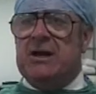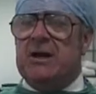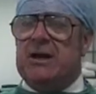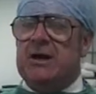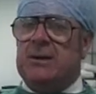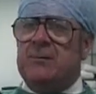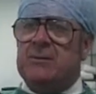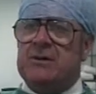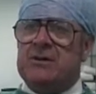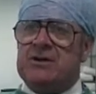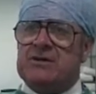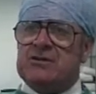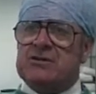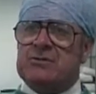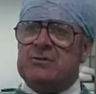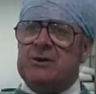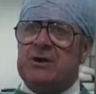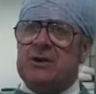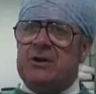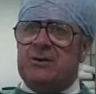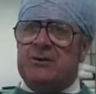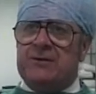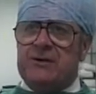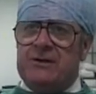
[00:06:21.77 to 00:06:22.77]
And because we
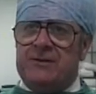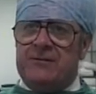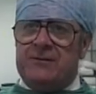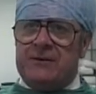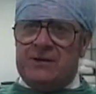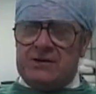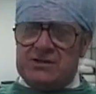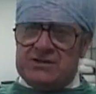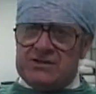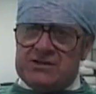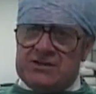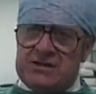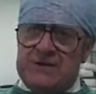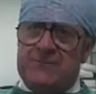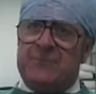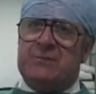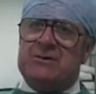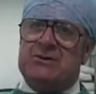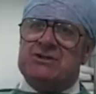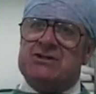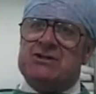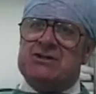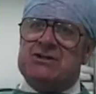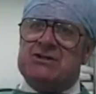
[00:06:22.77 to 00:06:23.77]
know the various
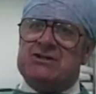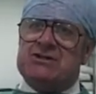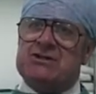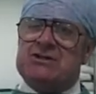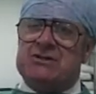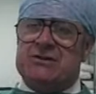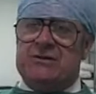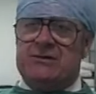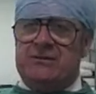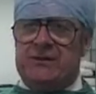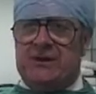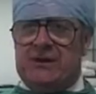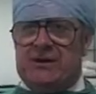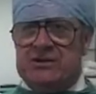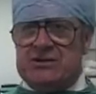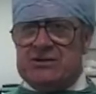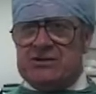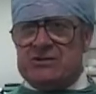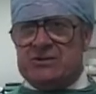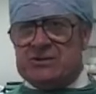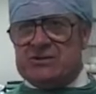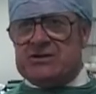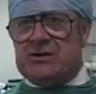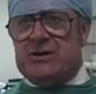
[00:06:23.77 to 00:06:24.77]
temperatures and the various
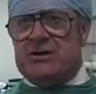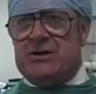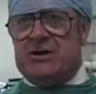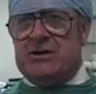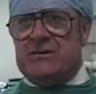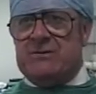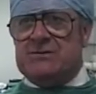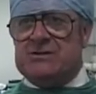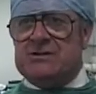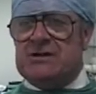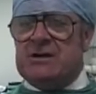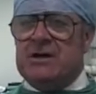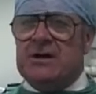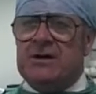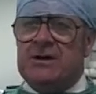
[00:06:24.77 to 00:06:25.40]
sort of times